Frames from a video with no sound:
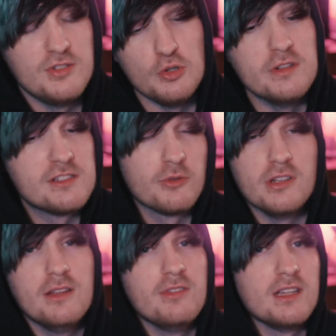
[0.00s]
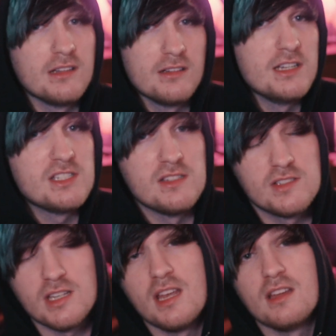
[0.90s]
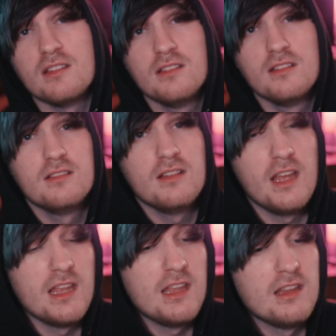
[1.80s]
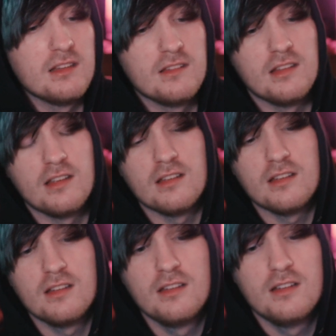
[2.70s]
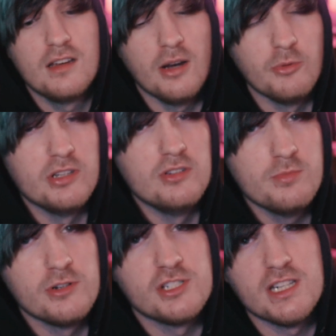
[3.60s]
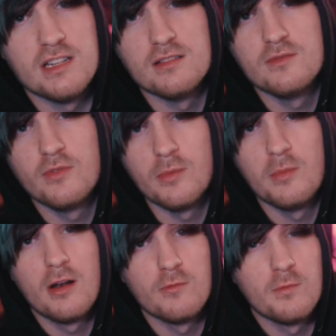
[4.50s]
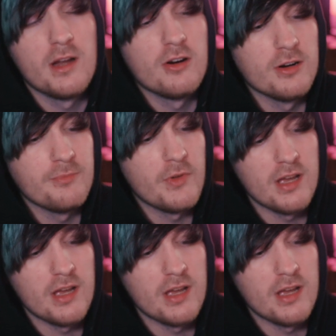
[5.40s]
do this for a living. It's insane. And I really do appreciate it from the bottom of my heart.